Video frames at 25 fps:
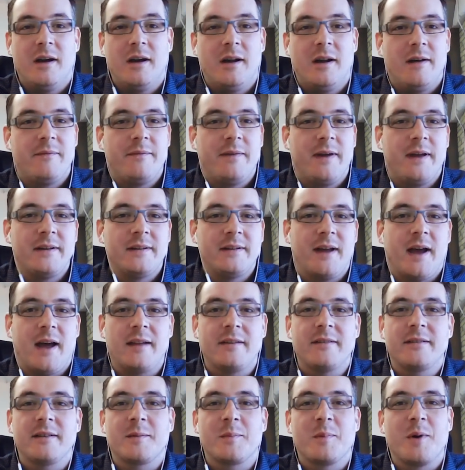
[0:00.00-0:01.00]
a
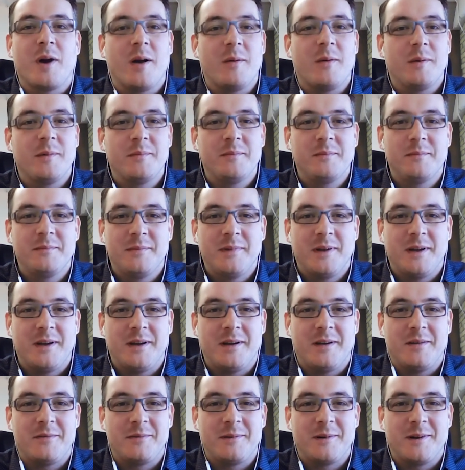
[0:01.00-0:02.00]
fantastic problem
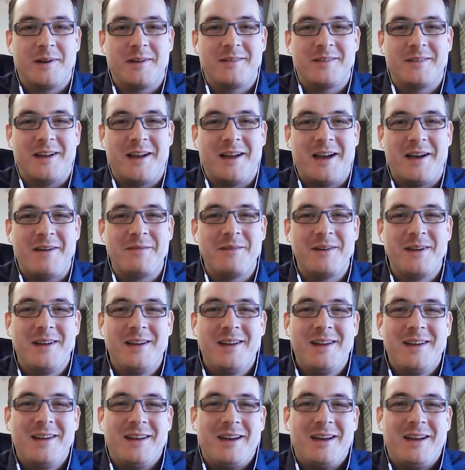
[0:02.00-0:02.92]
uh, for yeah. us to have.